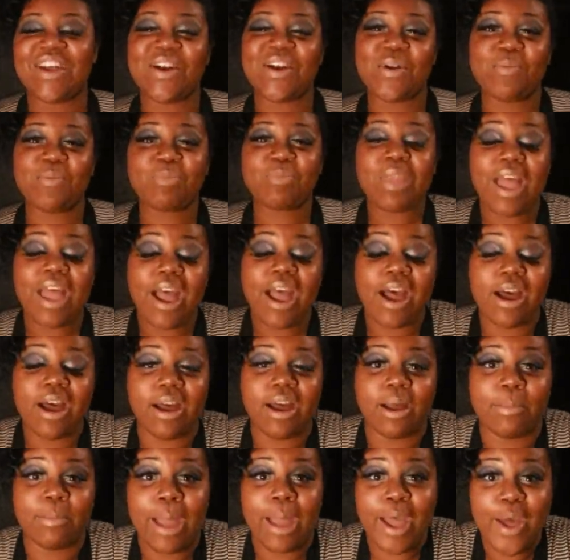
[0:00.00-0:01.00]
So,
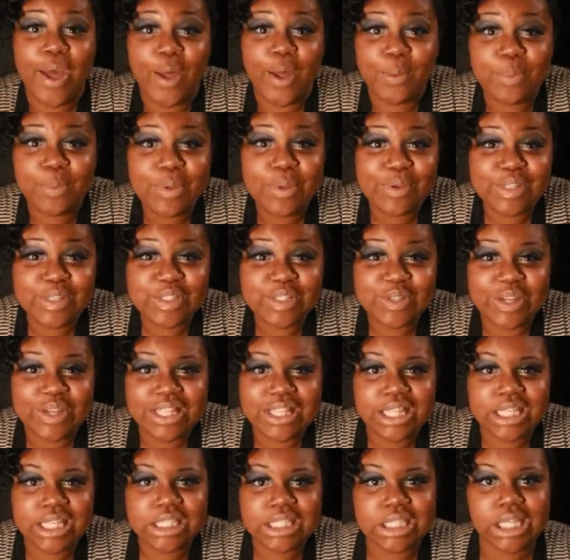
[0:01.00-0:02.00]
I hope you
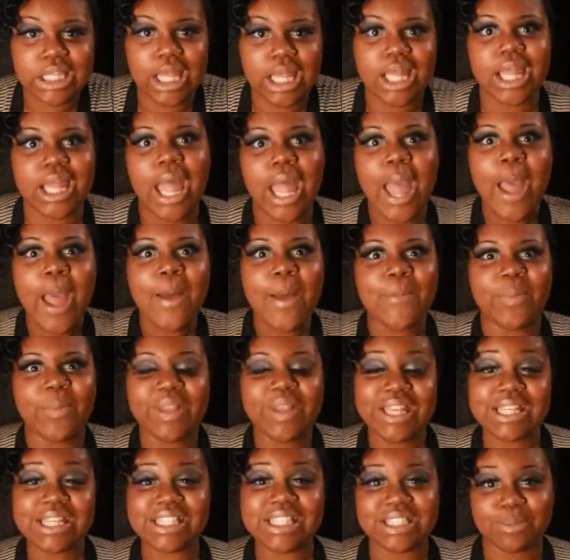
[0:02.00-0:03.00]
enjoyed this look.
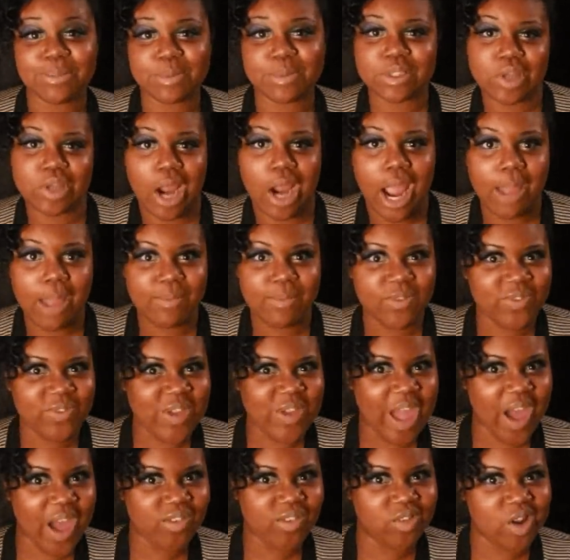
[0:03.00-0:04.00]
Please subscribe
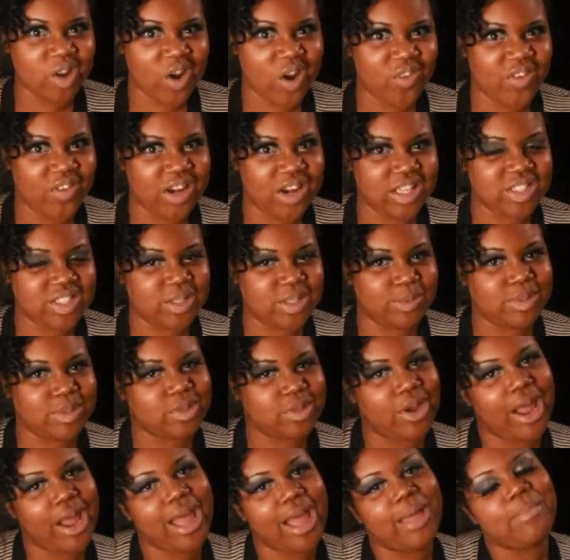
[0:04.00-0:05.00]
if you haven't already
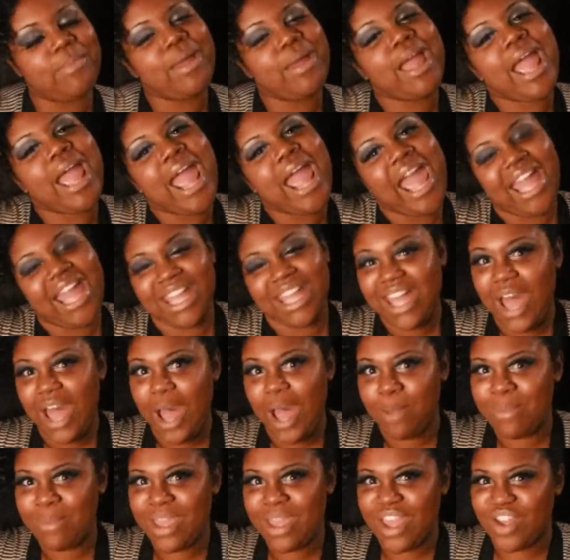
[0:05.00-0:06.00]
subscribed, and
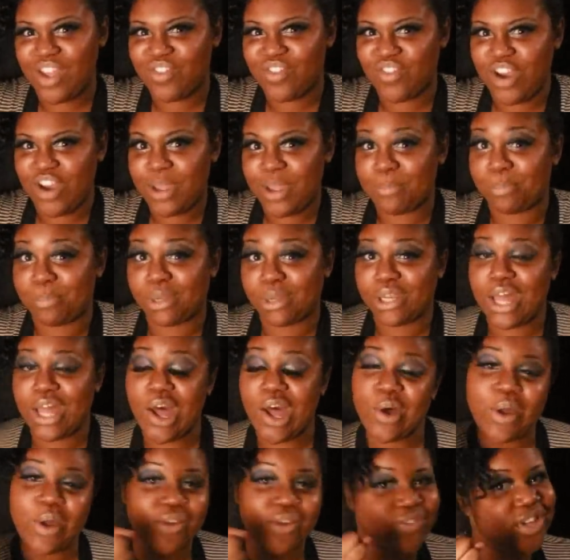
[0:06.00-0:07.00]
comment and rate
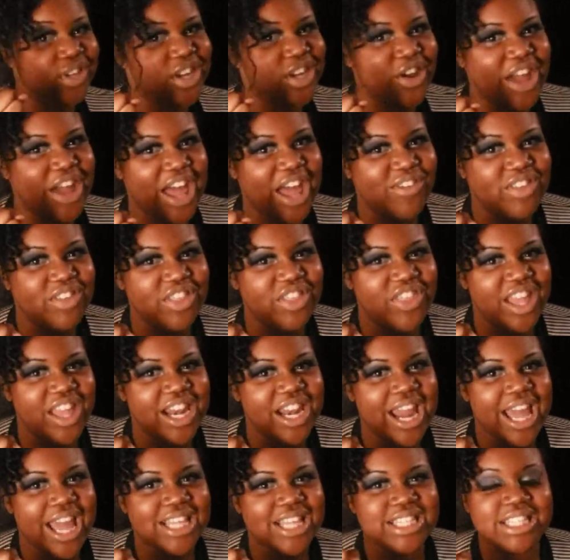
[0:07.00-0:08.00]
below. If you don't have
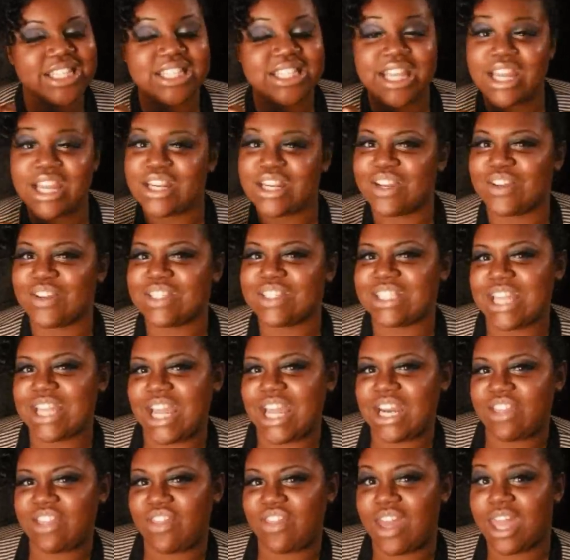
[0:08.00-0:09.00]
anything nice to say, don't
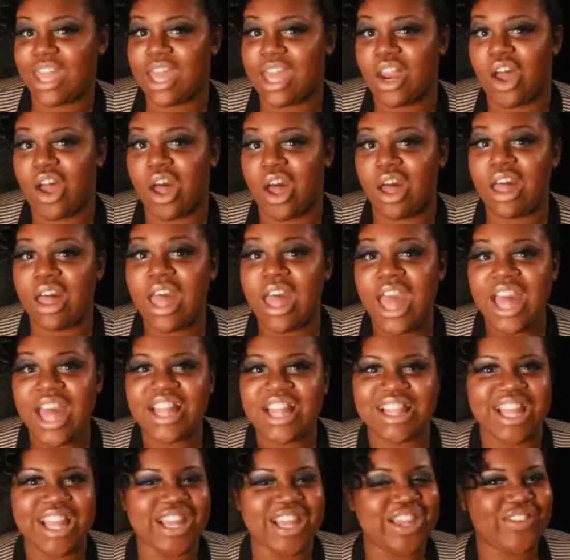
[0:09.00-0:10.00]
say anything at all.
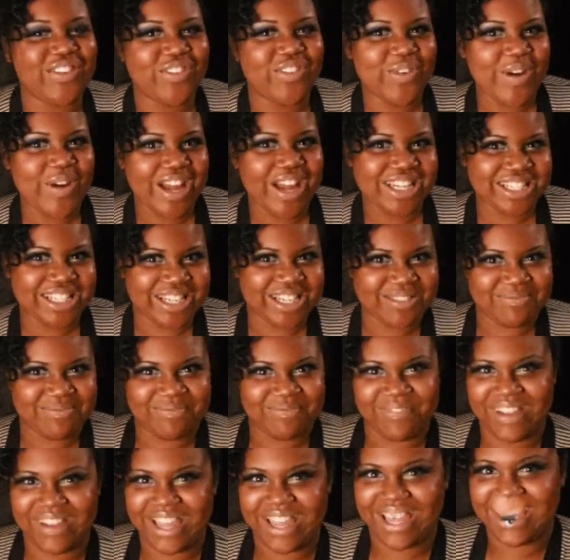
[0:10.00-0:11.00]
Thank you for
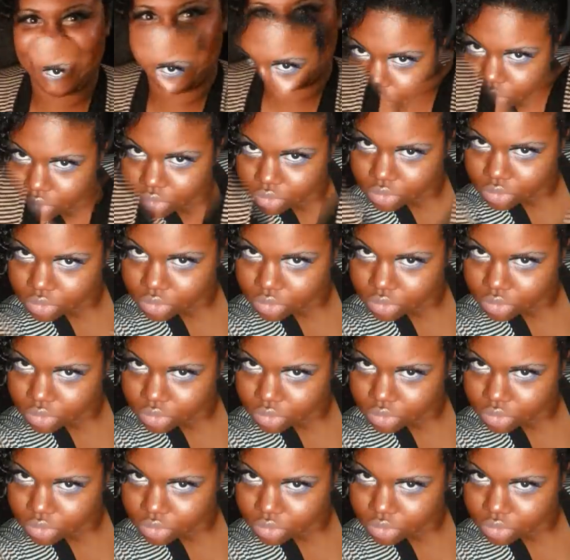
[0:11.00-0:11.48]
watching. Bye.